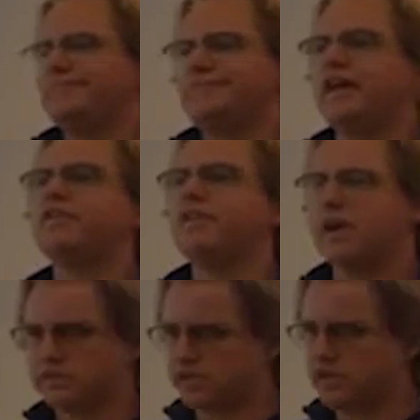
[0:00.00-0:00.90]

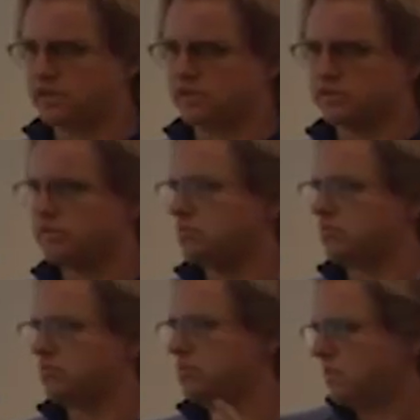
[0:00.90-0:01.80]
10,000 years
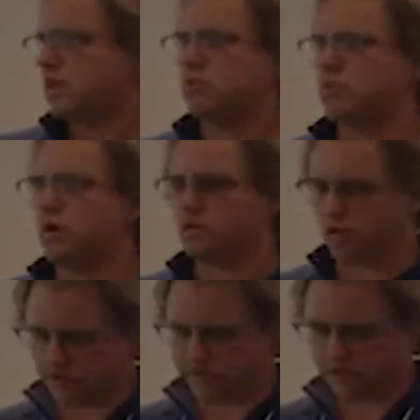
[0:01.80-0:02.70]
in one
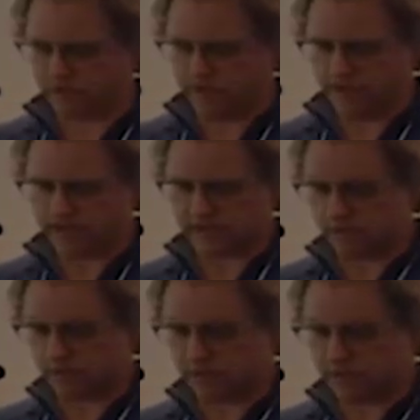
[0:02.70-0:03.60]
road survey.
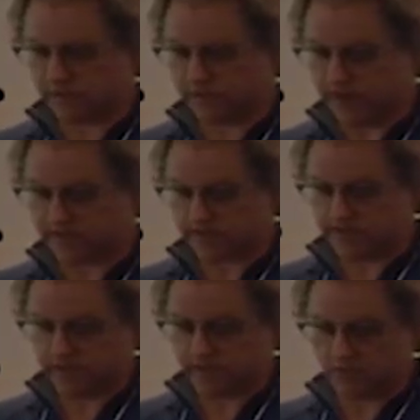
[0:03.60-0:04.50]
So it was a
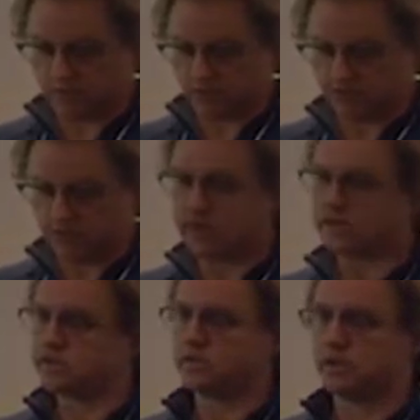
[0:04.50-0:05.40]
fascinating and wonderful
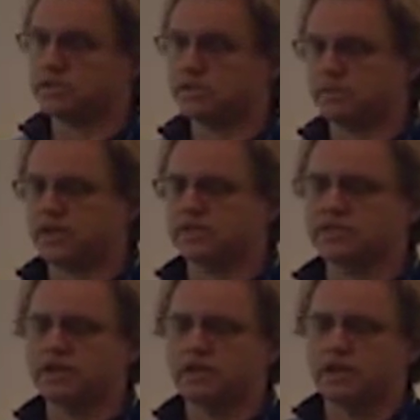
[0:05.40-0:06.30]
history, and some
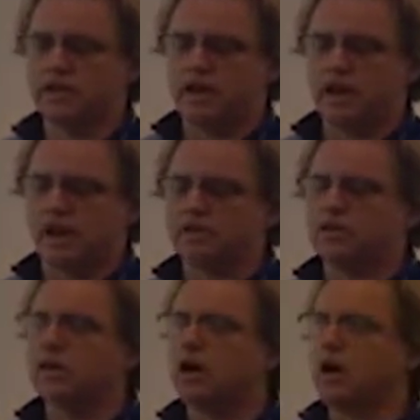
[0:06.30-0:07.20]
days I
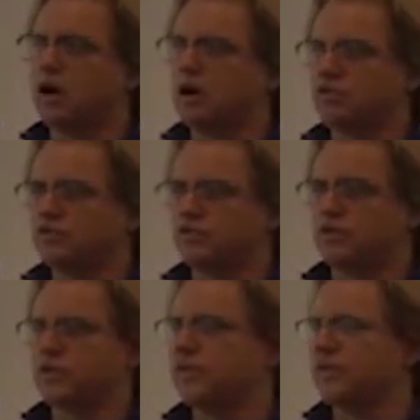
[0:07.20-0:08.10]
long
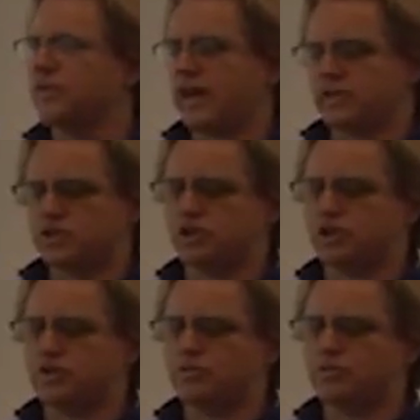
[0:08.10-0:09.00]
for that
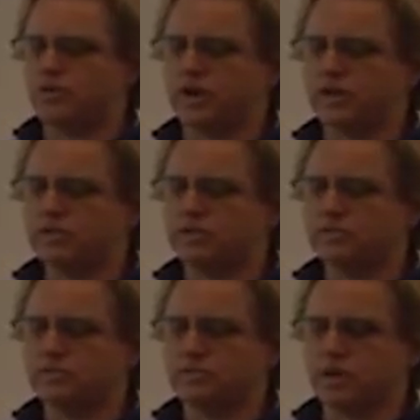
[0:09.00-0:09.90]
job where I
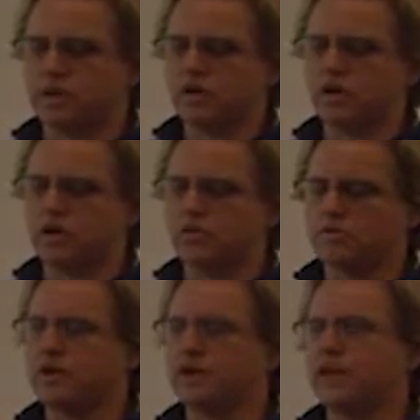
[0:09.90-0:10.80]
jumped in my car
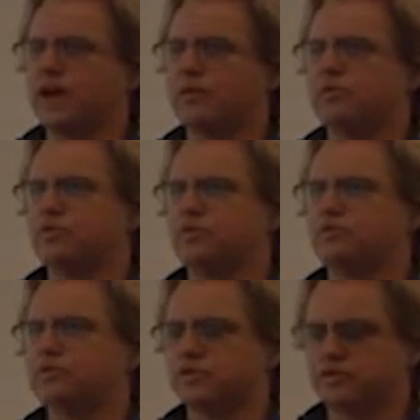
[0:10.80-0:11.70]
with my Labrador
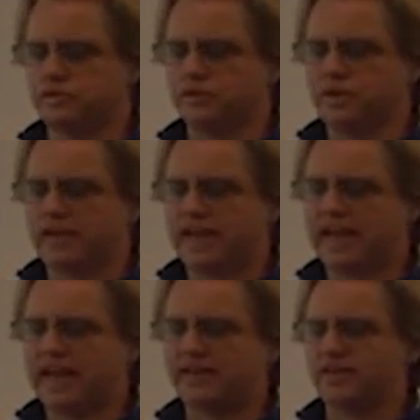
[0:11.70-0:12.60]
retriever and I
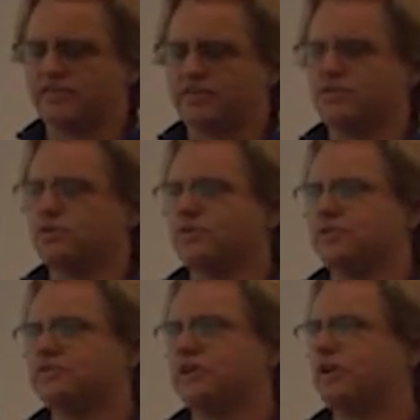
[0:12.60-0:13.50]
headed off to Northern
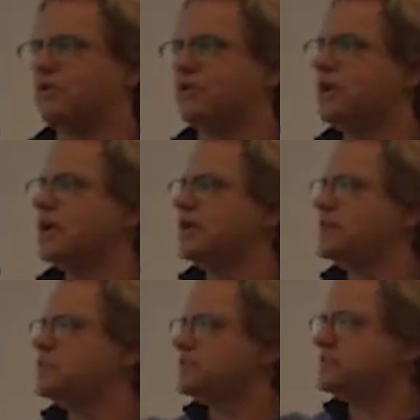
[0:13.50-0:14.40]
Ontario
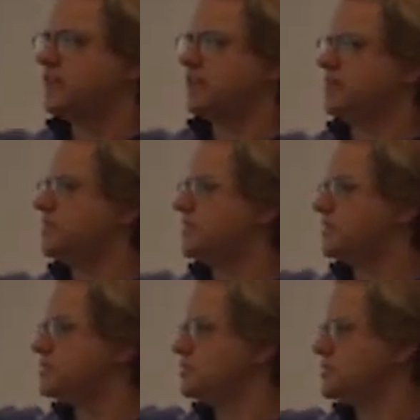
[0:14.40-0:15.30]
just taking
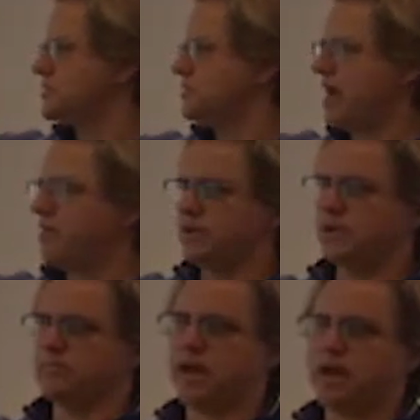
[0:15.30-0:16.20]
pictures and
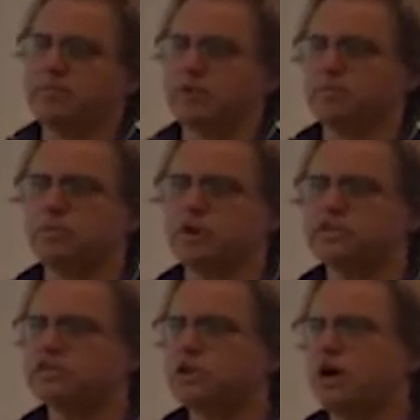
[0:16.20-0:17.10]
mapping and mapping. But what
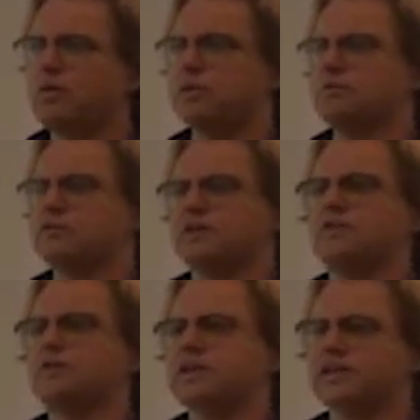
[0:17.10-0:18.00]
it taught me was
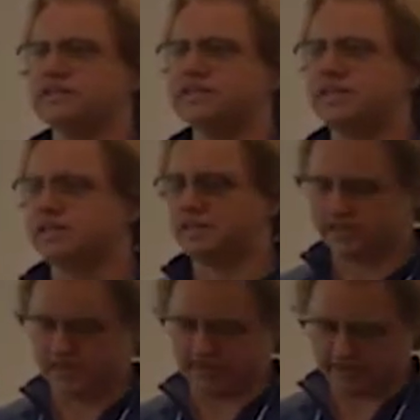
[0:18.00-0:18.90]
that we can see
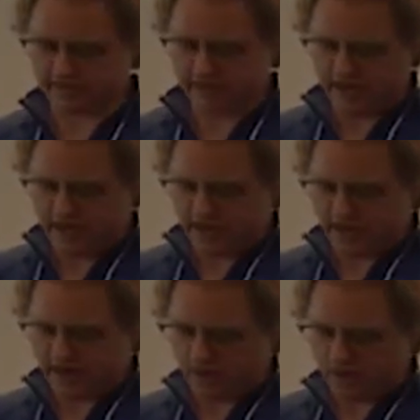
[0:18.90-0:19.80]
these things,
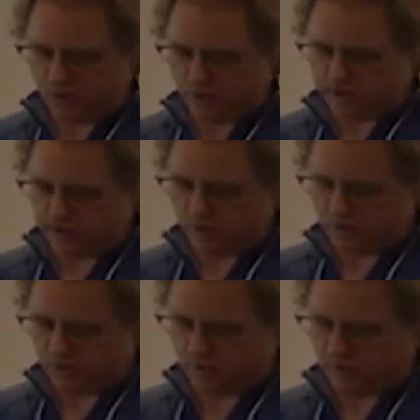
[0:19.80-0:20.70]
which is
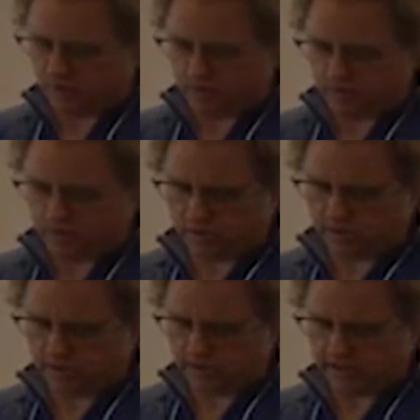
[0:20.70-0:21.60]
what we're
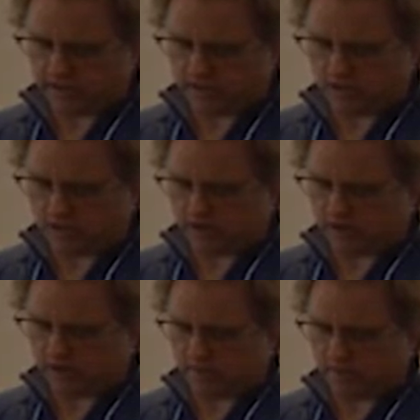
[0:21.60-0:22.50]
talking a
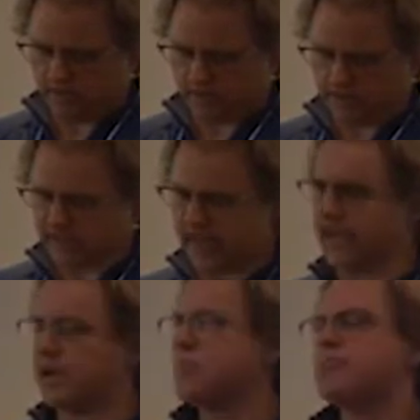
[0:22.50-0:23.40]
lot about
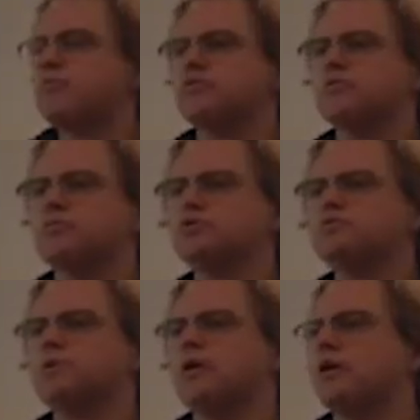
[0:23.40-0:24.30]
today. For the
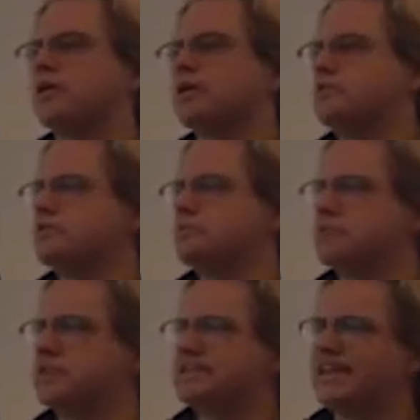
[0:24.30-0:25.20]
most part, it was
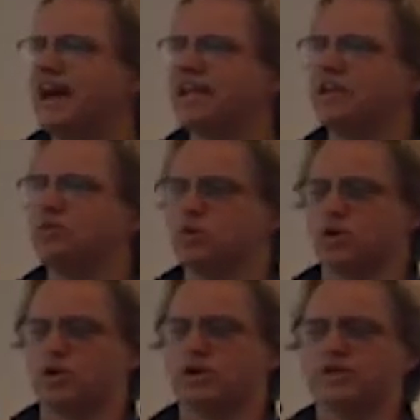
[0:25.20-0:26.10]
pretty tidy
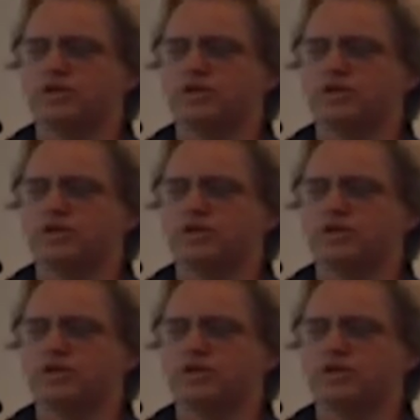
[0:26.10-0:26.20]
work.